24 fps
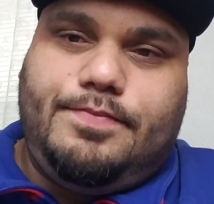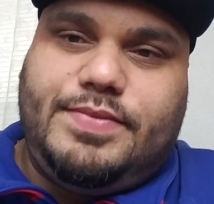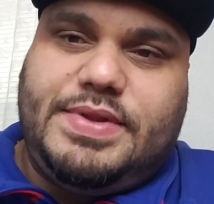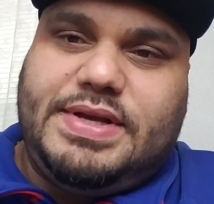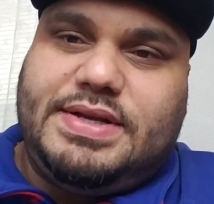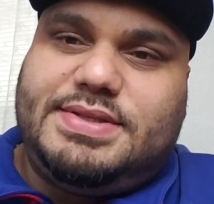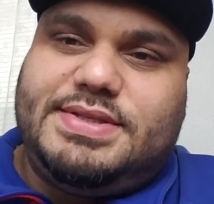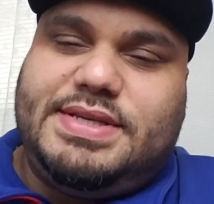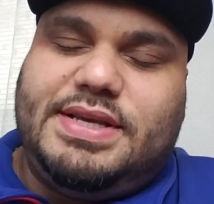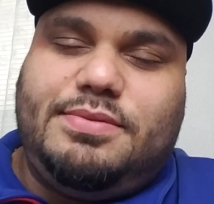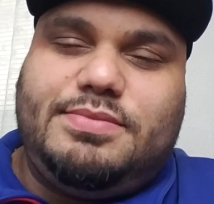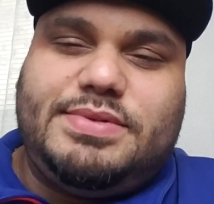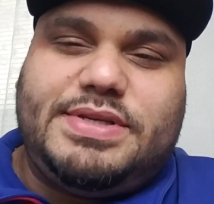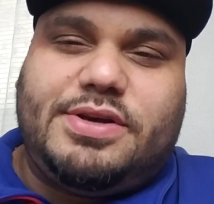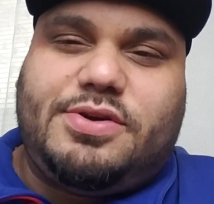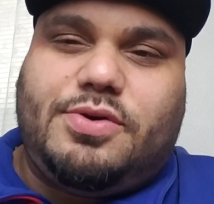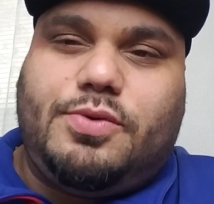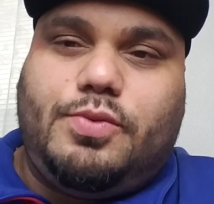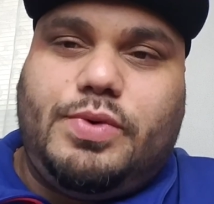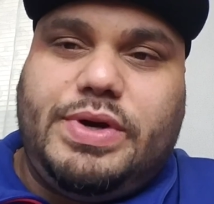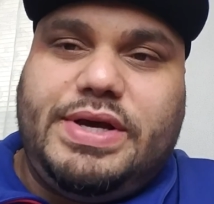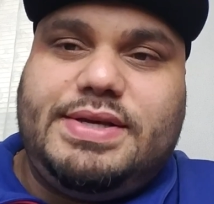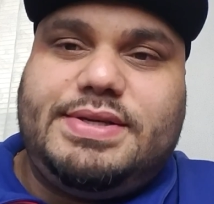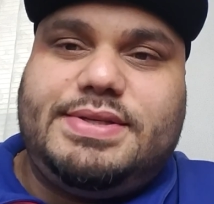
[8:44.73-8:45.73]
That seems like a
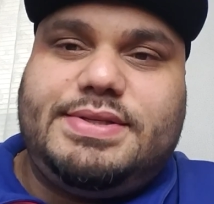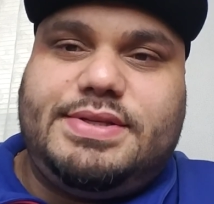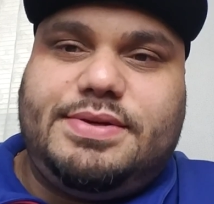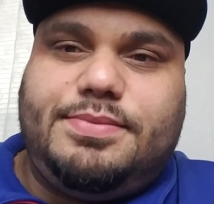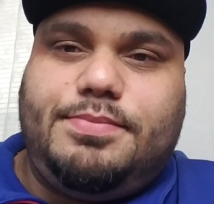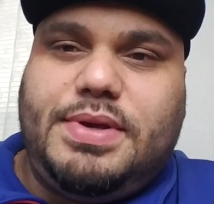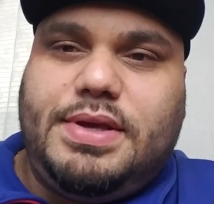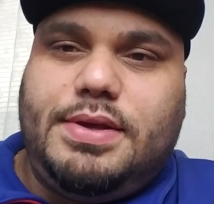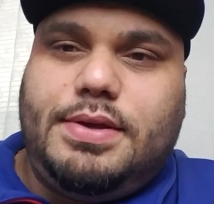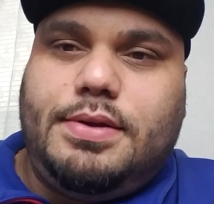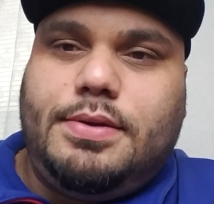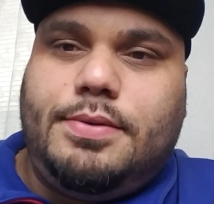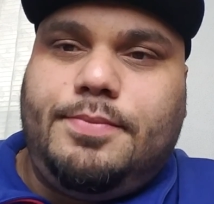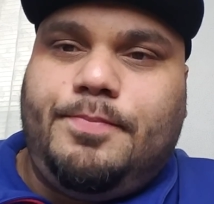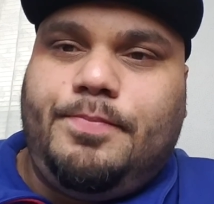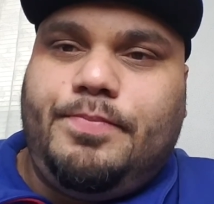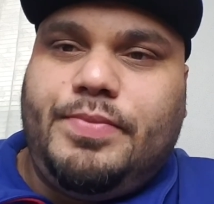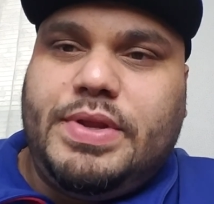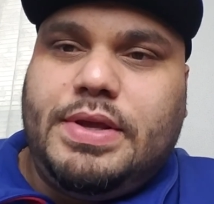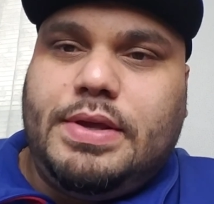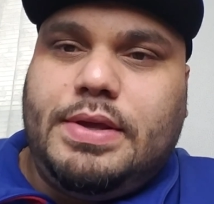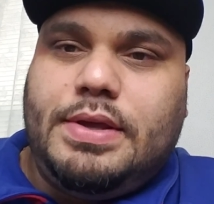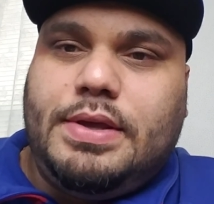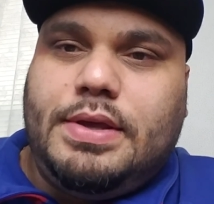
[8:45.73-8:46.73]
waste to me.
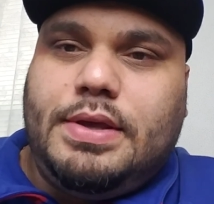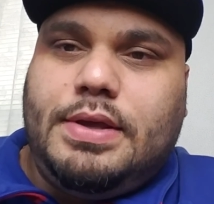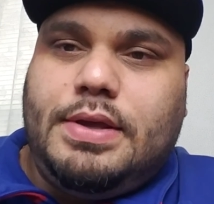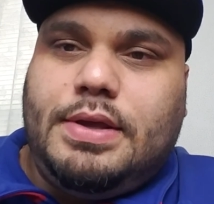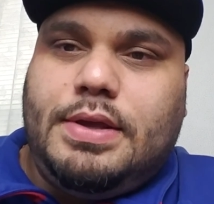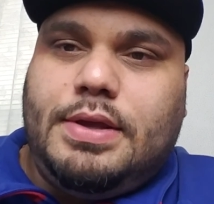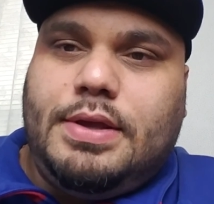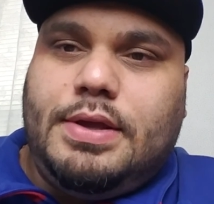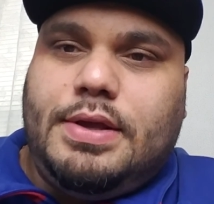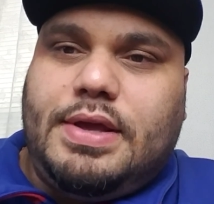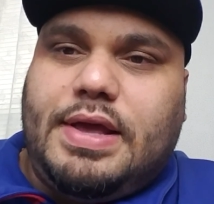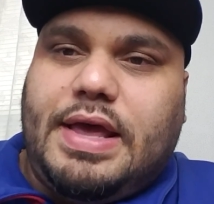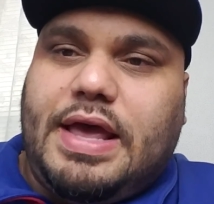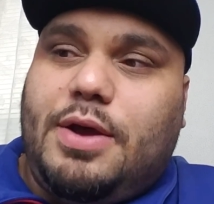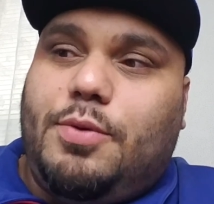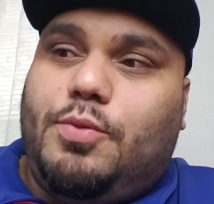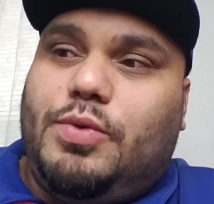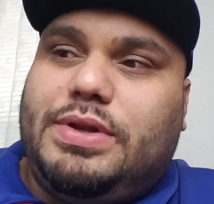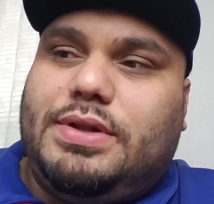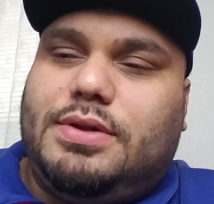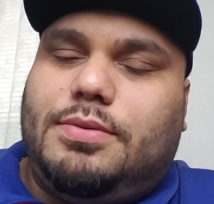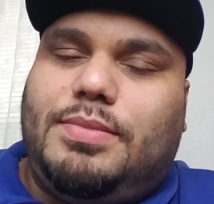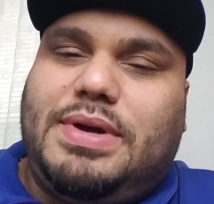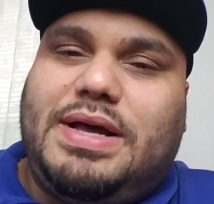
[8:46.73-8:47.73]
And
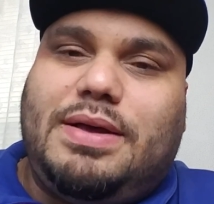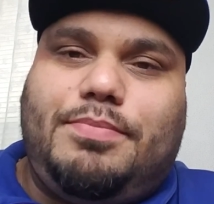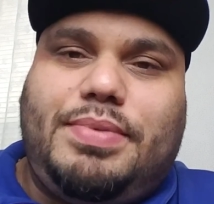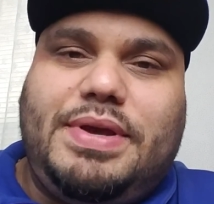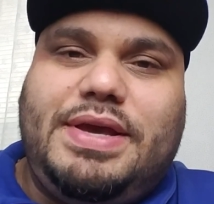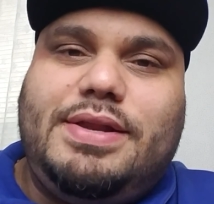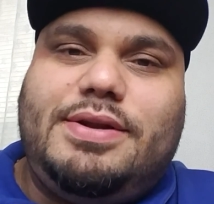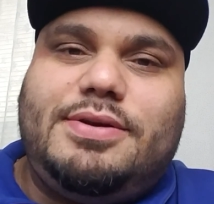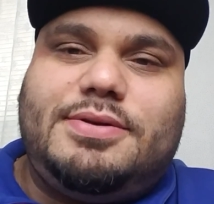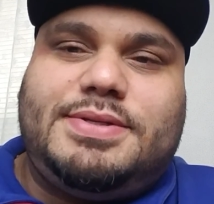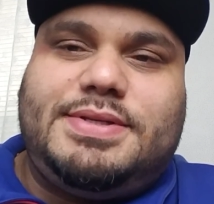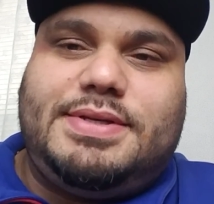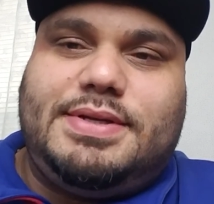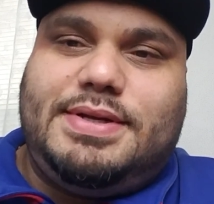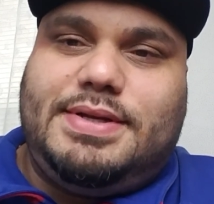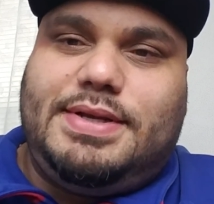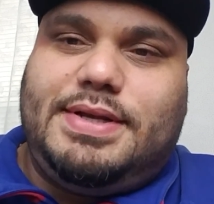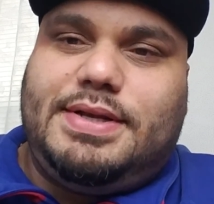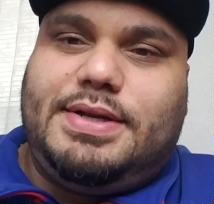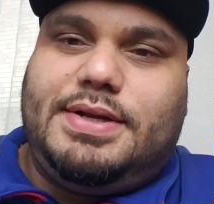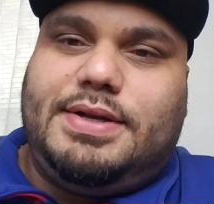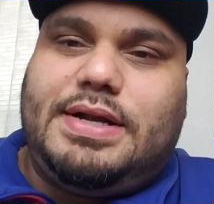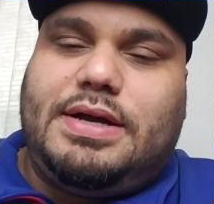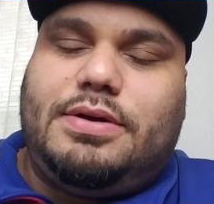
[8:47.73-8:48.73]
when Lamont Peterson
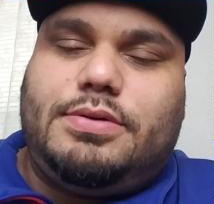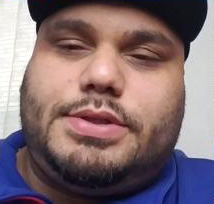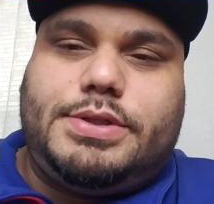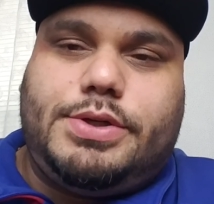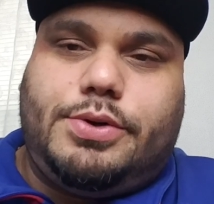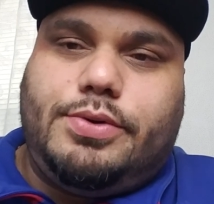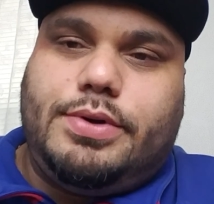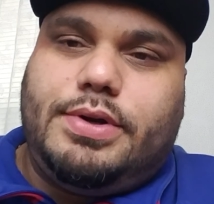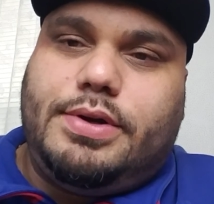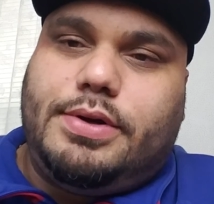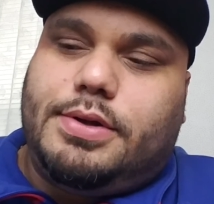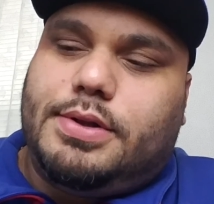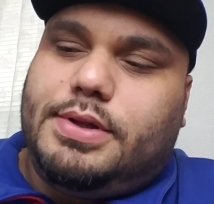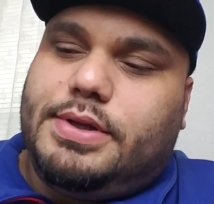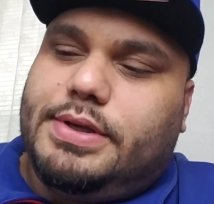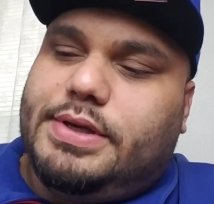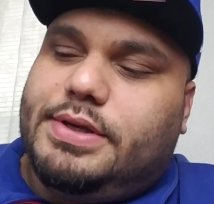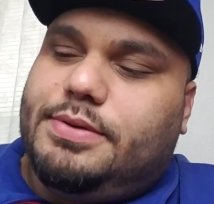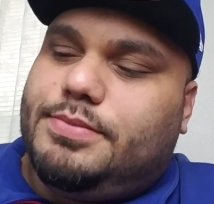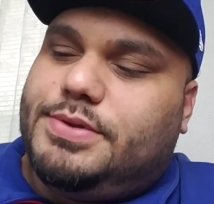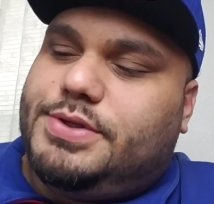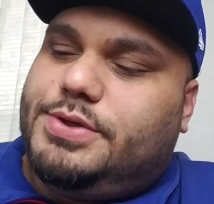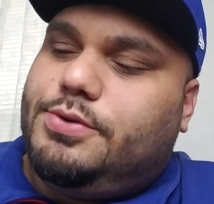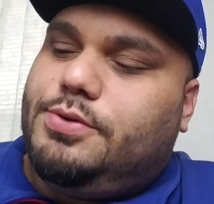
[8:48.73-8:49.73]
did it, I was critical of
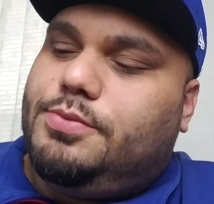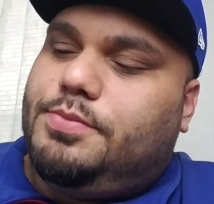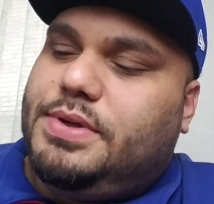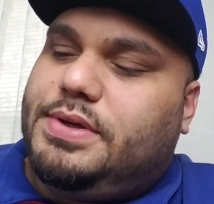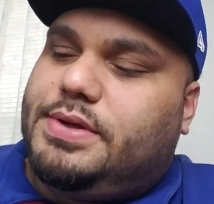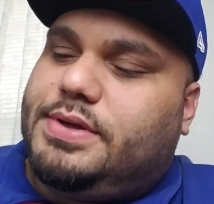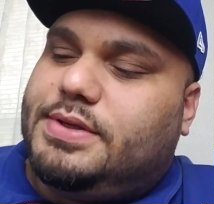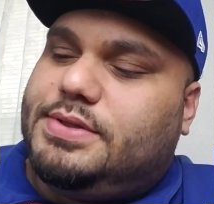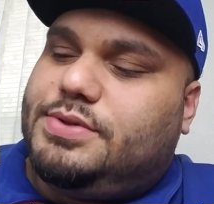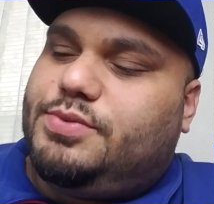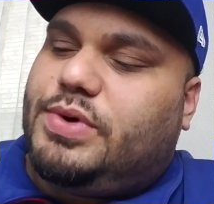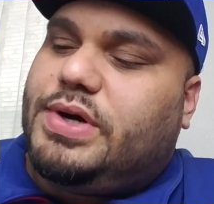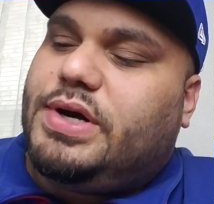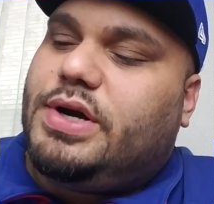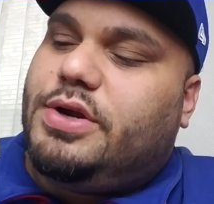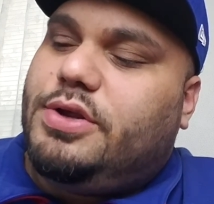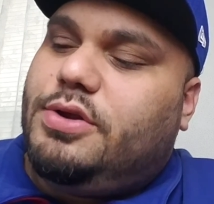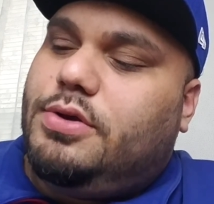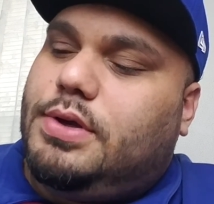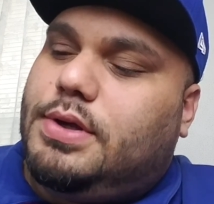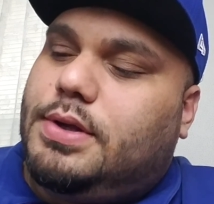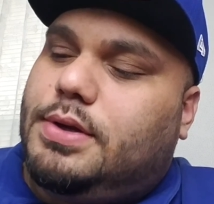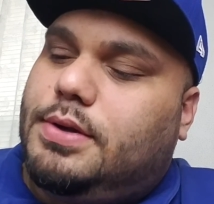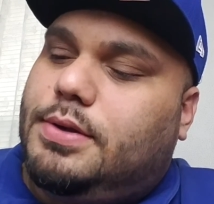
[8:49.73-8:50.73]
him too, because why are
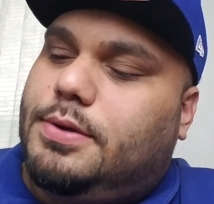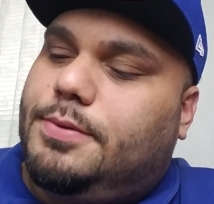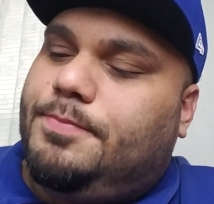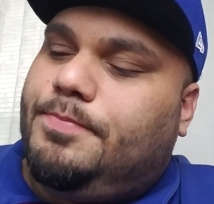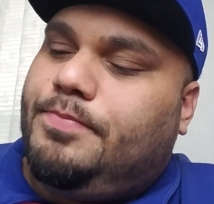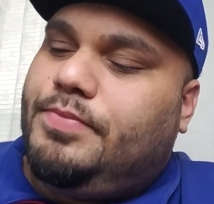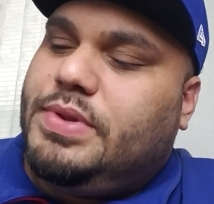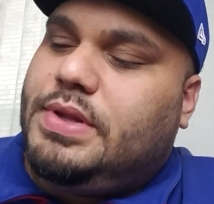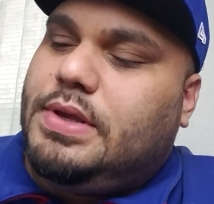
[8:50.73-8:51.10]
you going to